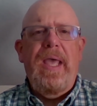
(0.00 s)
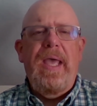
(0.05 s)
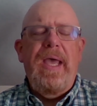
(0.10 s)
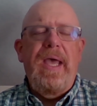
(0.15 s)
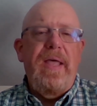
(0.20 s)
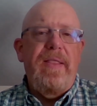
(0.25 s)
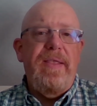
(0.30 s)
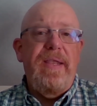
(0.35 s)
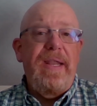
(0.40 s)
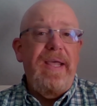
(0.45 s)

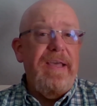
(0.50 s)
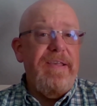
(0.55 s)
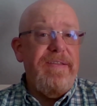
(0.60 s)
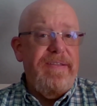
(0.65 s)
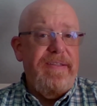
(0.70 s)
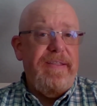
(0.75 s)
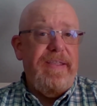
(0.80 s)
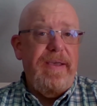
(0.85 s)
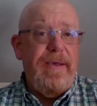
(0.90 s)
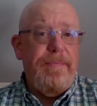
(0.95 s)
The
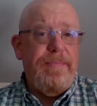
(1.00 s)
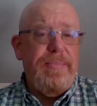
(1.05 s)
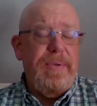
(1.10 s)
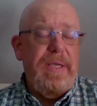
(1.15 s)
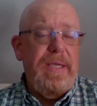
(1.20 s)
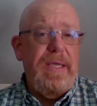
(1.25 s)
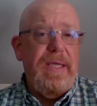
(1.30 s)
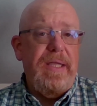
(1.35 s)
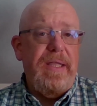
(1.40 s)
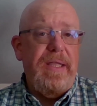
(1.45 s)
next tip
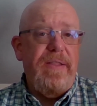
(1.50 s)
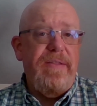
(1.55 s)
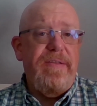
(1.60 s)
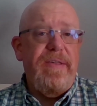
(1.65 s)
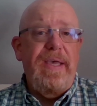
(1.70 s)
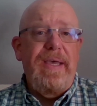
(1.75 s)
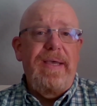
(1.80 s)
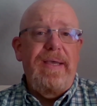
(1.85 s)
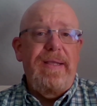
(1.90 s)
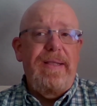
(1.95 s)
is
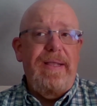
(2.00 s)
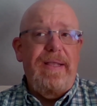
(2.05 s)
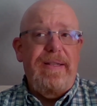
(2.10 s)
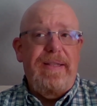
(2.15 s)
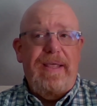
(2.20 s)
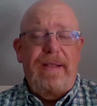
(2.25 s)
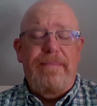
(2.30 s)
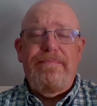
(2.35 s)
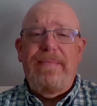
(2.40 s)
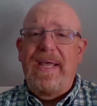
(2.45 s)

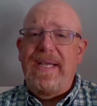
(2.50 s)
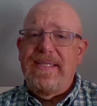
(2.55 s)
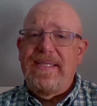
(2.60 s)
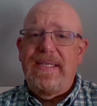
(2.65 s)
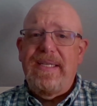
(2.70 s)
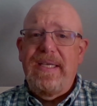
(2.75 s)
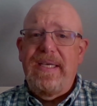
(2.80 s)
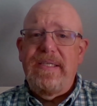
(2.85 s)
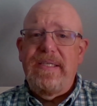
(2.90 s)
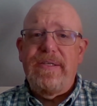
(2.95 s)
that makes
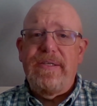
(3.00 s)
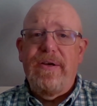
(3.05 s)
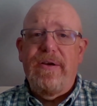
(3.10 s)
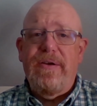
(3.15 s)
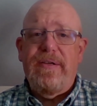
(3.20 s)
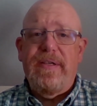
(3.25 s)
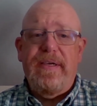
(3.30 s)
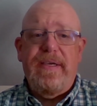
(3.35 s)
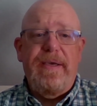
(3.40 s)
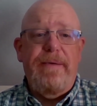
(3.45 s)
it easier
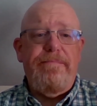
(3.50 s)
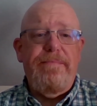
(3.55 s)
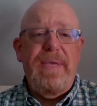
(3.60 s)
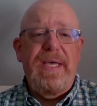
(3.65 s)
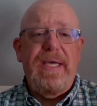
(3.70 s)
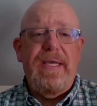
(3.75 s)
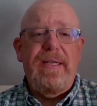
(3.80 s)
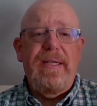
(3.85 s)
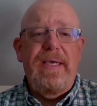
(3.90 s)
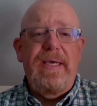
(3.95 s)
to
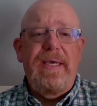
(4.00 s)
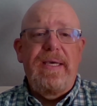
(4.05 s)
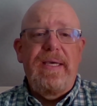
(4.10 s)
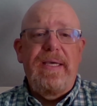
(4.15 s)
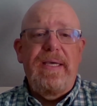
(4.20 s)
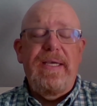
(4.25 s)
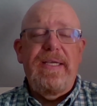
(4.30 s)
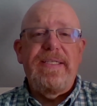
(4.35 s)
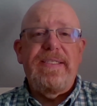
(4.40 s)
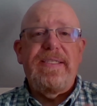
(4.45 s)
commit
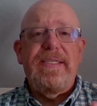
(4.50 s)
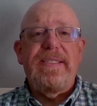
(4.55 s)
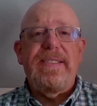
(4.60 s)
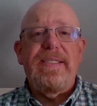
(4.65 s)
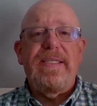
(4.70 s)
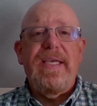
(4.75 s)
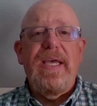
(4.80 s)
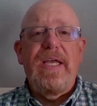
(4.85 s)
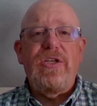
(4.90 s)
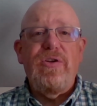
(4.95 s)
is to
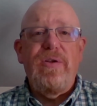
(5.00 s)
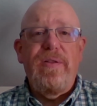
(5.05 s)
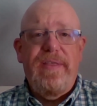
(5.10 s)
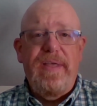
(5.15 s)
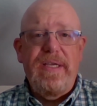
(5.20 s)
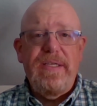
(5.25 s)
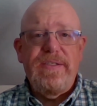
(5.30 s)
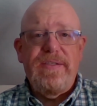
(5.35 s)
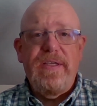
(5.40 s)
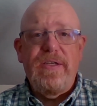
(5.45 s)
schedule
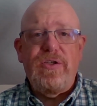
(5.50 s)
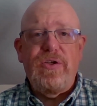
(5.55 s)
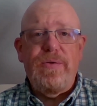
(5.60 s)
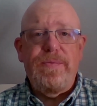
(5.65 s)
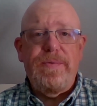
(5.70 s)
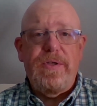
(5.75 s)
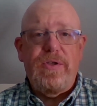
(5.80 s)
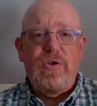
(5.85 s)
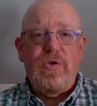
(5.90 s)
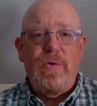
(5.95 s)
things that
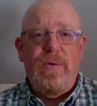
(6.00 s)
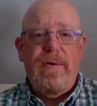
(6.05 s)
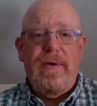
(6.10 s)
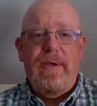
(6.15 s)
you enjoy.